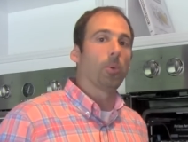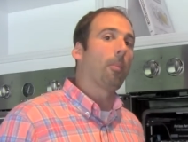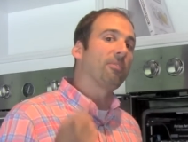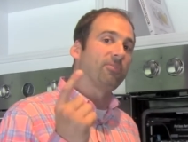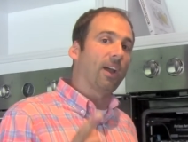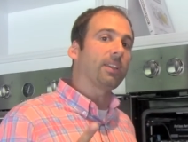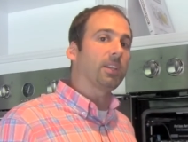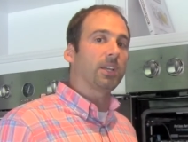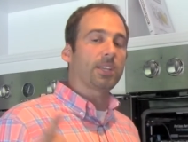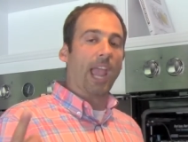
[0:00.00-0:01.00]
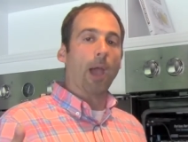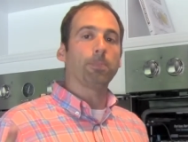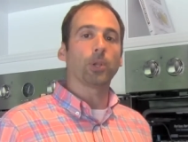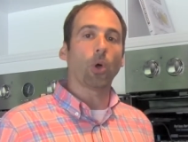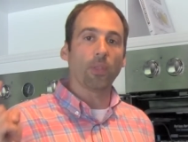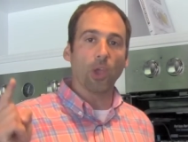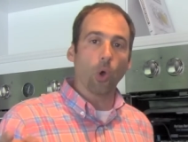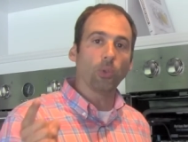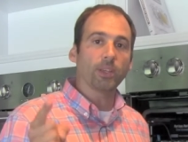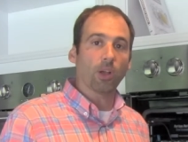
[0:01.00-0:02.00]
Remember, Viking and Capital are the
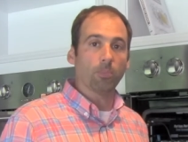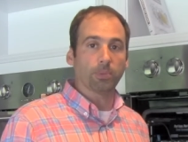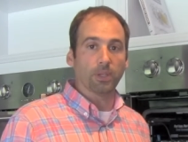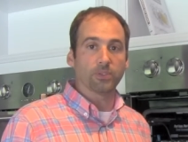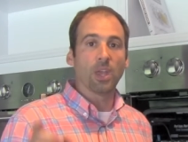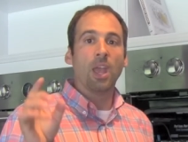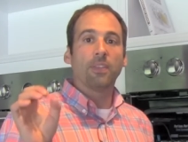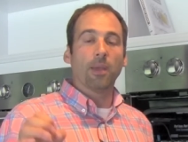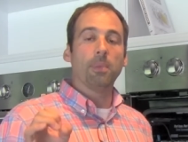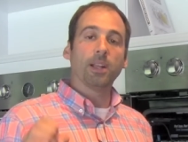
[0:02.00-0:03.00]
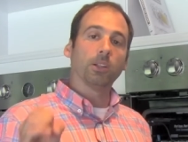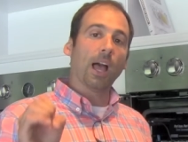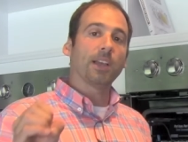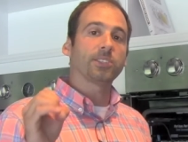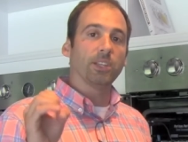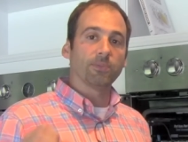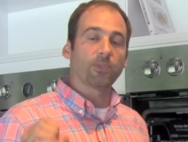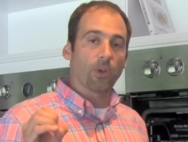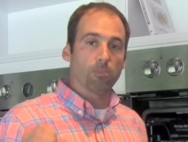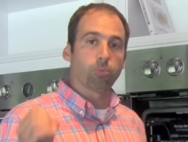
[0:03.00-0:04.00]
only companies that make glass
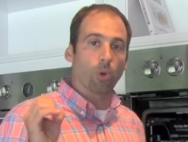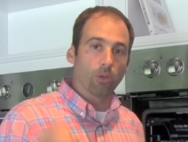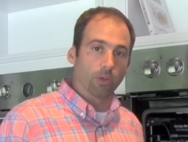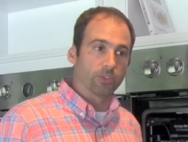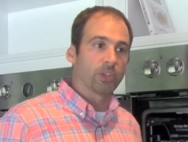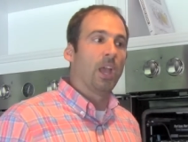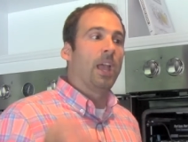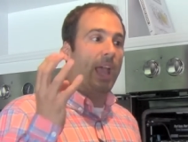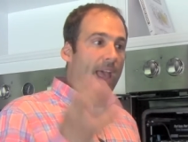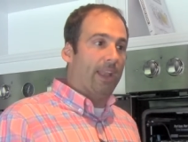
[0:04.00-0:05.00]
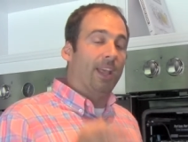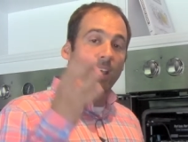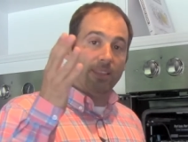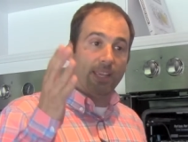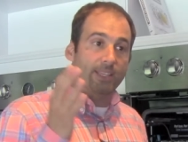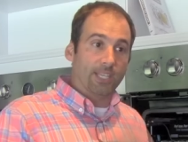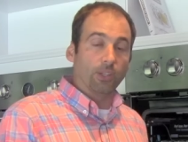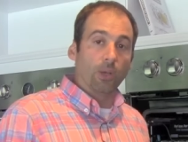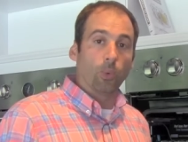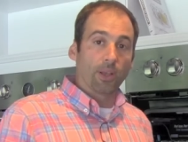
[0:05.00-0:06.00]
infrared broilers, and they
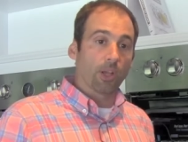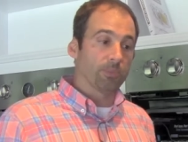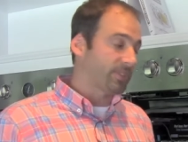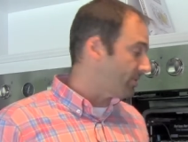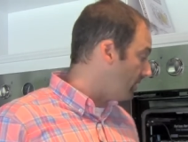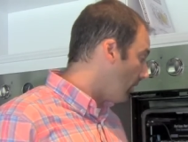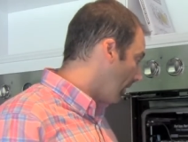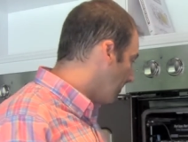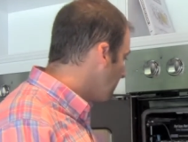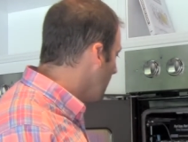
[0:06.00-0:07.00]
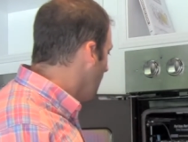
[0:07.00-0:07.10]
kill it when it comes to searing.